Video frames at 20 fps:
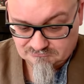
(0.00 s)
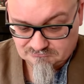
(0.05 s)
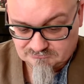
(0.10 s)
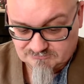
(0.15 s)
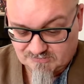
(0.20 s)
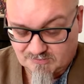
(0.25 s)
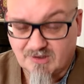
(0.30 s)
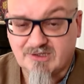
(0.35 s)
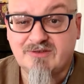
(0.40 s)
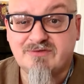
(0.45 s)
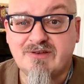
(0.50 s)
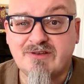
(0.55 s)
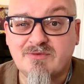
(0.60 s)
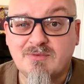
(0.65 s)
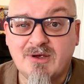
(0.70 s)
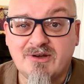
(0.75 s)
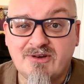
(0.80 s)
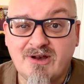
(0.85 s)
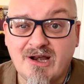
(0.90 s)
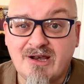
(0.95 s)
25th
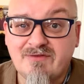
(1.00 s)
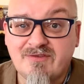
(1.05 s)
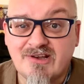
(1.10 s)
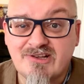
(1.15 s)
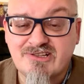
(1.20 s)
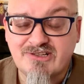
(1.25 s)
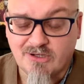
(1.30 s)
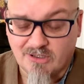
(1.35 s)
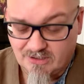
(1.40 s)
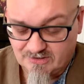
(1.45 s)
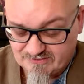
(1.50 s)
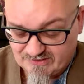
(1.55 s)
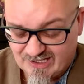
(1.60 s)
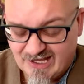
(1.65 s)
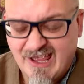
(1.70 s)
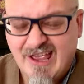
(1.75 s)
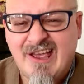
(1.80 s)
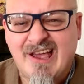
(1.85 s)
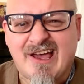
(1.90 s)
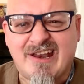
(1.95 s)
wedding anniversary holiday,
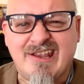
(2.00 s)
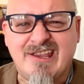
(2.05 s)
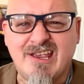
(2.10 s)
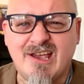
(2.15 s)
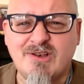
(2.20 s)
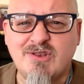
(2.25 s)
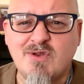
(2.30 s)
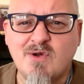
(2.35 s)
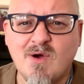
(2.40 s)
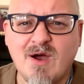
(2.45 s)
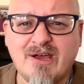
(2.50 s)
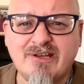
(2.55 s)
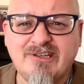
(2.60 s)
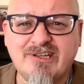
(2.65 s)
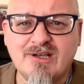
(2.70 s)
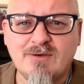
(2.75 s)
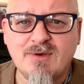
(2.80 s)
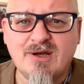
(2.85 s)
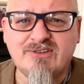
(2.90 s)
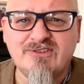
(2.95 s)
and he had no
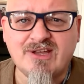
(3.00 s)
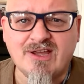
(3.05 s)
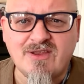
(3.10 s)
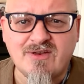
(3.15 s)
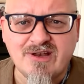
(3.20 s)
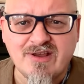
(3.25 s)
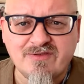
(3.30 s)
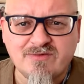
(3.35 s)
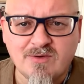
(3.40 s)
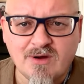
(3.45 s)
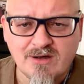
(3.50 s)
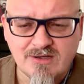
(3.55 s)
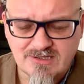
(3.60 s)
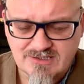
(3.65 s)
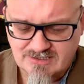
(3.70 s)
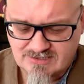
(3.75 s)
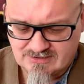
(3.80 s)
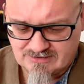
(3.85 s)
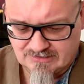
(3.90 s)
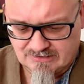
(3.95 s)
idea where Tenerife
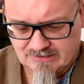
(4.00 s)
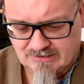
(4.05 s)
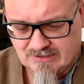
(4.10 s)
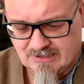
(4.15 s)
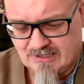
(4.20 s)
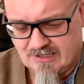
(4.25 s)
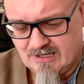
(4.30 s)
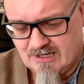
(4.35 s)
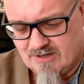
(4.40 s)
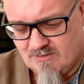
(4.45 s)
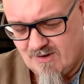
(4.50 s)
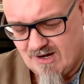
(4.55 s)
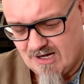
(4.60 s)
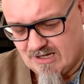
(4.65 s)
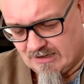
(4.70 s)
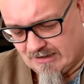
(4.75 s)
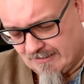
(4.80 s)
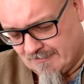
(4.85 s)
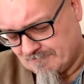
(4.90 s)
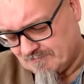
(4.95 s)
was.
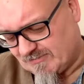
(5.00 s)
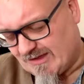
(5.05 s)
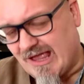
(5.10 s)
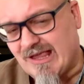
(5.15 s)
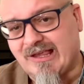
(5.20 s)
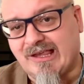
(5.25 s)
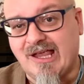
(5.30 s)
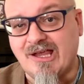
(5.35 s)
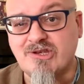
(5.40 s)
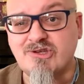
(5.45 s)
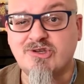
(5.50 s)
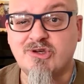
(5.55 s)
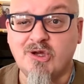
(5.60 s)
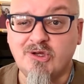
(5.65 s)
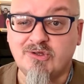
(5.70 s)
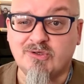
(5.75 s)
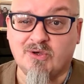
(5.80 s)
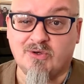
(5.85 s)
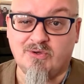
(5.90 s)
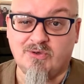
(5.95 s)
Well, in case you
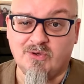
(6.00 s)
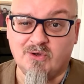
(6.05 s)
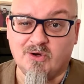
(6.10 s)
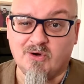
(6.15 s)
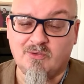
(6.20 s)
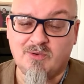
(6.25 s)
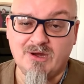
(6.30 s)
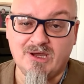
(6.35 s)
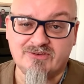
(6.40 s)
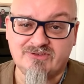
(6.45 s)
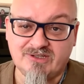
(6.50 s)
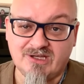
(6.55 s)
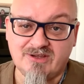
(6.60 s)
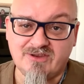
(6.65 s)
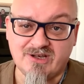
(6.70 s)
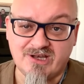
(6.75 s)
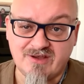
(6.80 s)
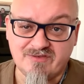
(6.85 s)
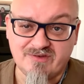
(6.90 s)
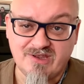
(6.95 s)
don't know where
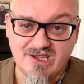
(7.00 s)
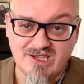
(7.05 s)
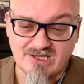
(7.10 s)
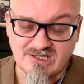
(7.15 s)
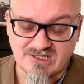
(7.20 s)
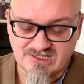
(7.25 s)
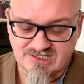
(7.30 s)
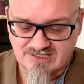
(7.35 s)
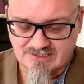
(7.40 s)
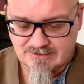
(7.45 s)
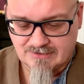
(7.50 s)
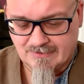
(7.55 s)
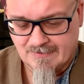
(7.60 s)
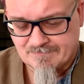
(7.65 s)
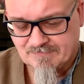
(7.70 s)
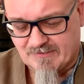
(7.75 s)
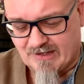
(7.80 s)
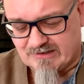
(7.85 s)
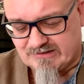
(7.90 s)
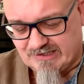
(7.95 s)
Tenerife is
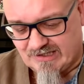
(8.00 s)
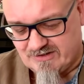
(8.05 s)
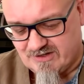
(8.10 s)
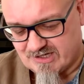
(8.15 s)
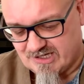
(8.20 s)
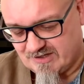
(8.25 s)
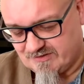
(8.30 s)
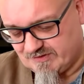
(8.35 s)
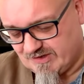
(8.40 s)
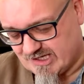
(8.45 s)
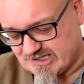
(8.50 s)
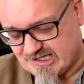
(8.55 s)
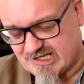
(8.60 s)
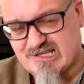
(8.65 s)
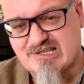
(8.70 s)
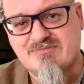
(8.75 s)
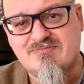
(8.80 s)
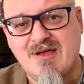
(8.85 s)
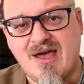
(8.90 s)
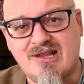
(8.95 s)
a
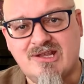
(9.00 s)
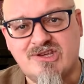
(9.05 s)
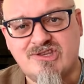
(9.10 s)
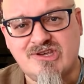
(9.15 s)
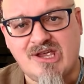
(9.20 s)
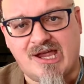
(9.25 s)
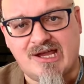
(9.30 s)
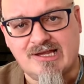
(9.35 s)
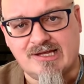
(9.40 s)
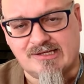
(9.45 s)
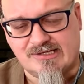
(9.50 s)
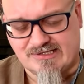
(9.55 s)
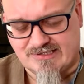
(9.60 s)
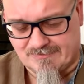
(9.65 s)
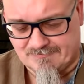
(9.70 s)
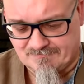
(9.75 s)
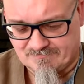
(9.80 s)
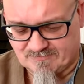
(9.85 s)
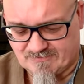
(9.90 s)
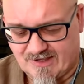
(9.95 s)
Spanish island,
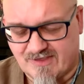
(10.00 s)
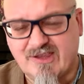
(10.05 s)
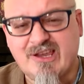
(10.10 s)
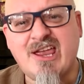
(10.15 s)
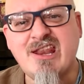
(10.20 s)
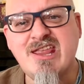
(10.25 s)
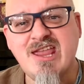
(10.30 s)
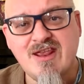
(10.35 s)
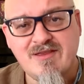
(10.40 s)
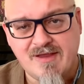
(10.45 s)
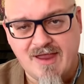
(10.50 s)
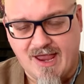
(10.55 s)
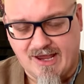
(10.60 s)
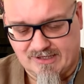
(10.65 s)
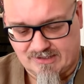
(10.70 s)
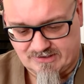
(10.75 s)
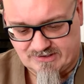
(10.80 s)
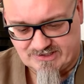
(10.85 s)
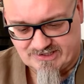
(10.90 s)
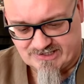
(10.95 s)
the Canary
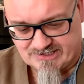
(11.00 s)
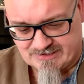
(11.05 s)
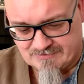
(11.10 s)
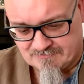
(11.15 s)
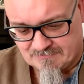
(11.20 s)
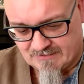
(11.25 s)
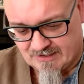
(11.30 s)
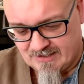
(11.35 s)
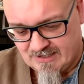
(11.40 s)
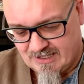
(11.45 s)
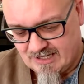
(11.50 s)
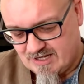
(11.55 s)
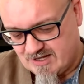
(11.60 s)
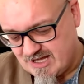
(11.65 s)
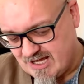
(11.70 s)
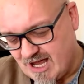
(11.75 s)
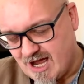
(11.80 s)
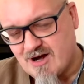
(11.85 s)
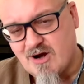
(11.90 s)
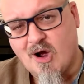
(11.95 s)
Islands.
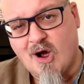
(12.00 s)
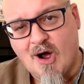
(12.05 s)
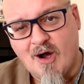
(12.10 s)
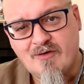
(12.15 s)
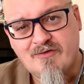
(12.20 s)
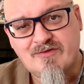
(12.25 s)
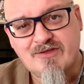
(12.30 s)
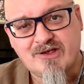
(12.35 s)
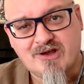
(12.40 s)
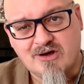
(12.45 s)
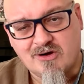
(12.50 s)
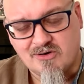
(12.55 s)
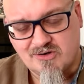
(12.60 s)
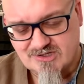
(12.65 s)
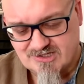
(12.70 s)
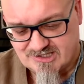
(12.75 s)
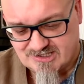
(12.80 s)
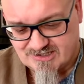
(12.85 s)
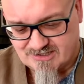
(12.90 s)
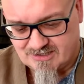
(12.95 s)
They are off the
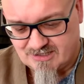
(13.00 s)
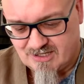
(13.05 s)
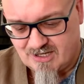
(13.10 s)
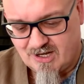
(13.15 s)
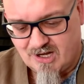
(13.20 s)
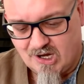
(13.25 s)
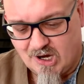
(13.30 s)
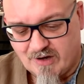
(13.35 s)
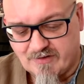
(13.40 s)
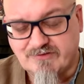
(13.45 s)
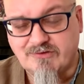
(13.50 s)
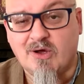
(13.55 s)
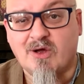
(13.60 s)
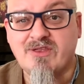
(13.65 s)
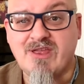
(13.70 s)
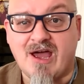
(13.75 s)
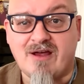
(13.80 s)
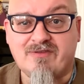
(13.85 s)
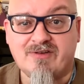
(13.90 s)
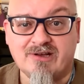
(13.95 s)
coast of
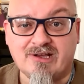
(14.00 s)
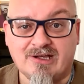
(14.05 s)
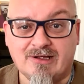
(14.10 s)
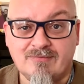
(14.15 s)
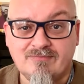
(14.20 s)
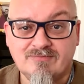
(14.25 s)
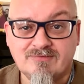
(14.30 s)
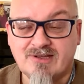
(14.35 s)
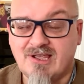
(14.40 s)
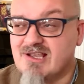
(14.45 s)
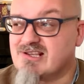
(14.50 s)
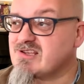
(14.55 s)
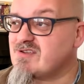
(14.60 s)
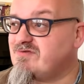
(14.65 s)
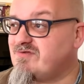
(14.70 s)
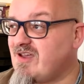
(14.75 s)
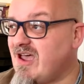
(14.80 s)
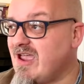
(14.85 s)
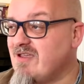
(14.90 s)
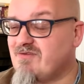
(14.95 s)
North Africa. It's a
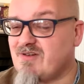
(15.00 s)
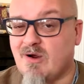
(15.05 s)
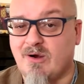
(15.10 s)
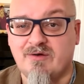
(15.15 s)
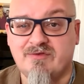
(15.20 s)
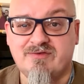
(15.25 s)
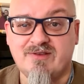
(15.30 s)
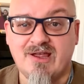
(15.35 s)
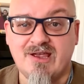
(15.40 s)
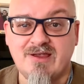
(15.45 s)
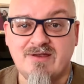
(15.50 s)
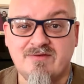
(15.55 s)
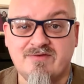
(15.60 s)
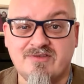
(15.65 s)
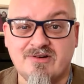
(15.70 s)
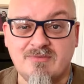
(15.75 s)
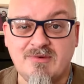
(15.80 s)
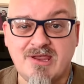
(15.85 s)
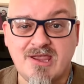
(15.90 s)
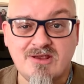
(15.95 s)
5-hour flight
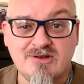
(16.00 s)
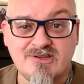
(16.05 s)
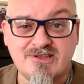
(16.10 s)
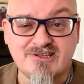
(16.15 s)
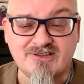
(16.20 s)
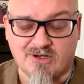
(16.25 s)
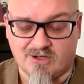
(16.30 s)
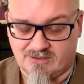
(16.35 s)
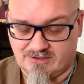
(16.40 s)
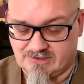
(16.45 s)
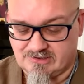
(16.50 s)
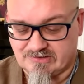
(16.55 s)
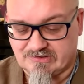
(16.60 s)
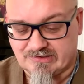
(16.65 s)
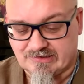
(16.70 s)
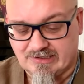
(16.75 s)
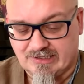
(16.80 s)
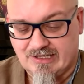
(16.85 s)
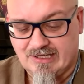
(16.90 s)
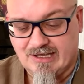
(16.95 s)
from here in Scotland.
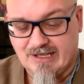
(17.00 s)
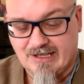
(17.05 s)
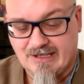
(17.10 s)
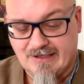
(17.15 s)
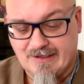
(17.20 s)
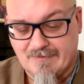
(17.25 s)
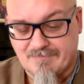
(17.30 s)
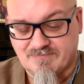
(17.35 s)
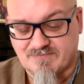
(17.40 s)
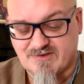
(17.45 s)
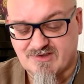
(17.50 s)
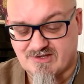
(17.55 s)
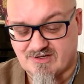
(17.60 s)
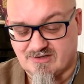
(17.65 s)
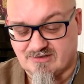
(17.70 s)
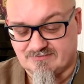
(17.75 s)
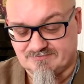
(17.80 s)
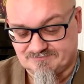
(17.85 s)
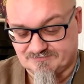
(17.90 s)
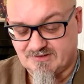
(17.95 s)

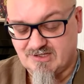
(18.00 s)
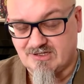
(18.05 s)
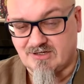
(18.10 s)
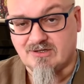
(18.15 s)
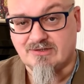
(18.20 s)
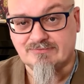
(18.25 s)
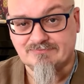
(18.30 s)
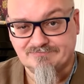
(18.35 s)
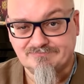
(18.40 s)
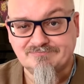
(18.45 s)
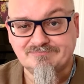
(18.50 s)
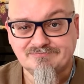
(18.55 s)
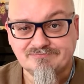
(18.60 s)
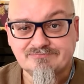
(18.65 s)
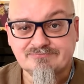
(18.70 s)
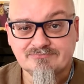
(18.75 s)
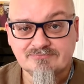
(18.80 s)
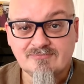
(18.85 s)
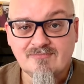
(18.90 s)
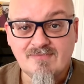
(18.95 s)
So, you know,
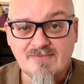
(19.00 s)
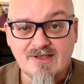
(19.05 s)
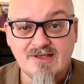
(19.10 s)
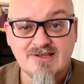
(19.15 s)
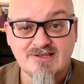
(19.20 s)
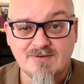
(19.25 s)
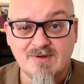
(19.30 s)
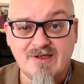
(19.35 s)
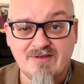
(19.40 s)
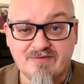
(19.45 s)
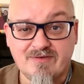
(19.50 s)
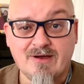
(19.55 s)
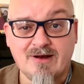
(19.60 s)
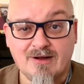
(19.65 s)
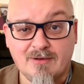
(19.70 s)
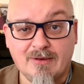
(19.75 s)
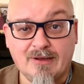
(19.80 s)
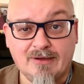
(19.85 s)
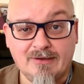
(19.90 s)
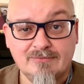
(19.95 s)
it's quite far
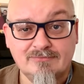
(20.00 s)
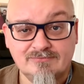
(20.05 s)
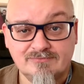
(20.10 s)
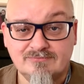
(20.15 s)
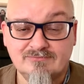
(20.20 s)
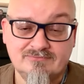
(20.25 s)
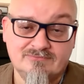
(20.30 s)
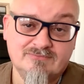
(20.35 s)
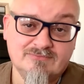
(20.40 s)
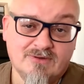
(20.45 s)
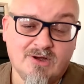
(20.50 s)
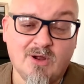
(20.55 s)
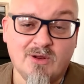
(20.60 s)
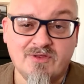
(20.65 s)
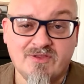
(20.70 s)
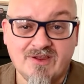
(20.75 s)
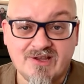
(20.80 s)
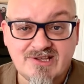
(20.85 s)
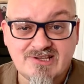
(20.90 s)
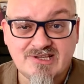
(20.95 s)
away, all
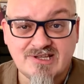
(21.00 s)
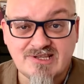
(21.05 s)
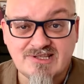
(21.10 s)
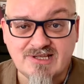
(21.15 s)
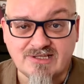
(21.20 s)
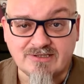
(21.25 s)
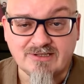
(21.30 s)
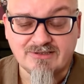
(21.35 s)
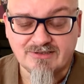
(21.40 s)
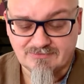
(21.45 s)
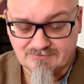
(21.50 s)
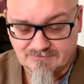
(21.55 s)
things considered.